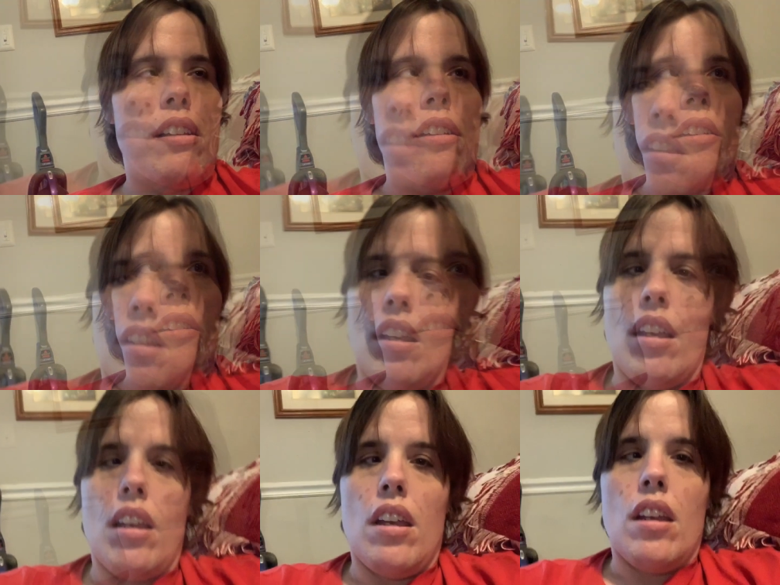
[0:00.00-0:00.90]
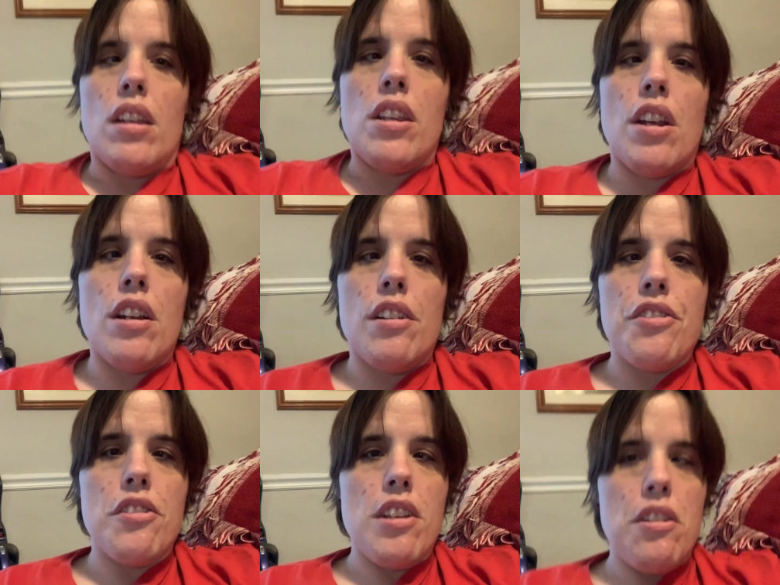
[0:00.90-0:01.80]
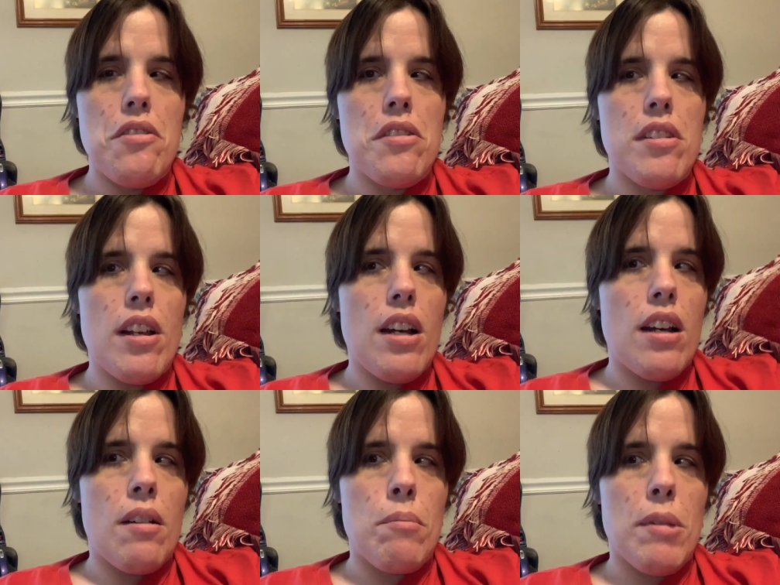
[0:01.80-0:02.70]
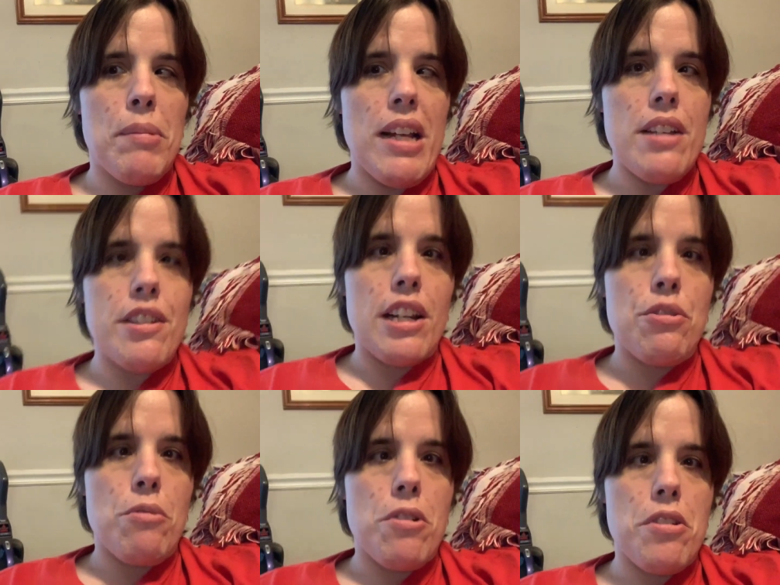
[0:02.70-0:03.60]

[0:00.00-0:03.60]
So, you can also use the plastic drawers